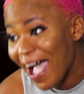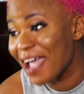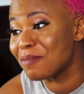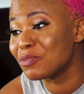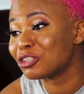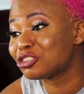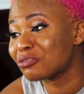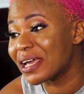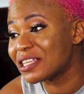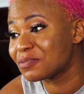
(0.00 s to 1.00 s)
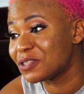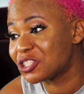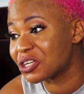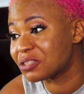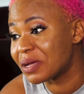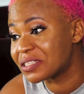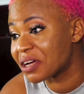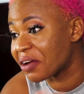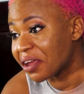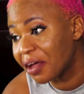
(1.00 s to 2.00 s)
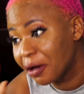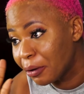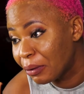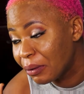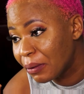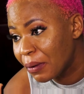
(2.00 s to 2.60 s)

I am not trying to be judgmental here,